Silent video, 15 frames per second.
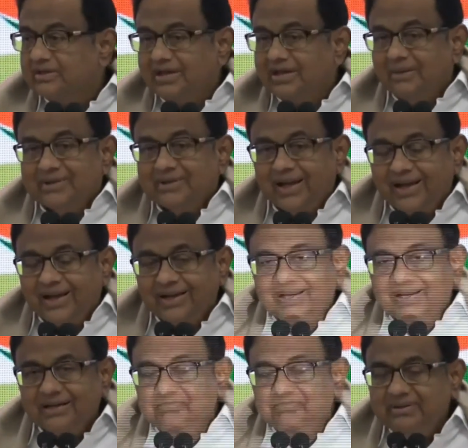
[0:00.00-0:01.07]
I mean, I
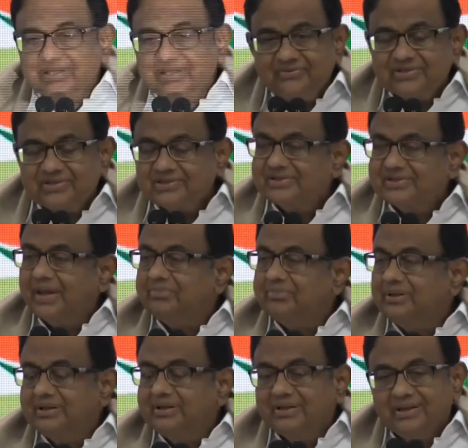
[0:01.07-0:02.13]
can't believe this is
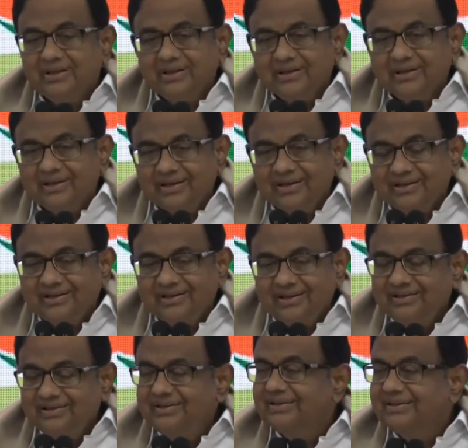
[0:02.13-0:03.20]
happening in
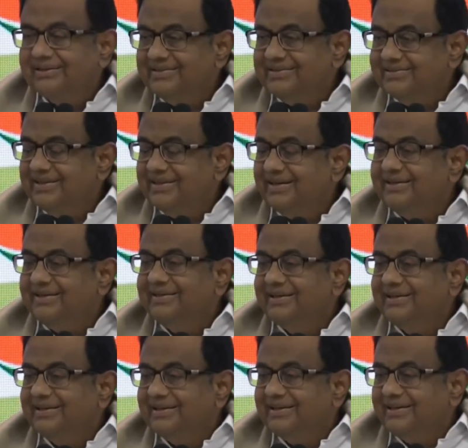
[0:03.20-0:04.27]
India, in Delhi,
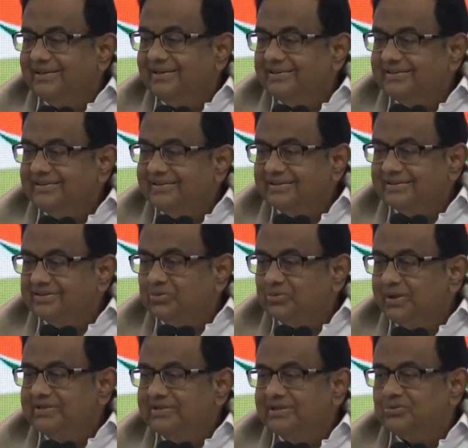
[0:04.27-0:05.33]
in the year
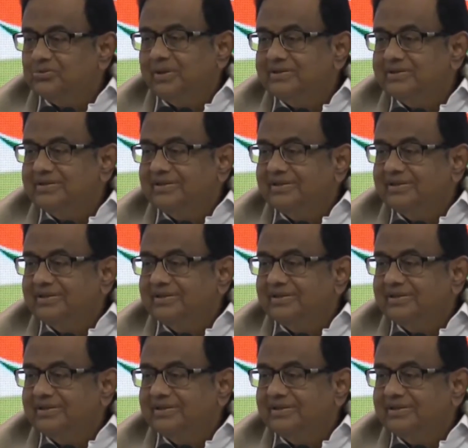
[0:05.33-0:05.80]
2020.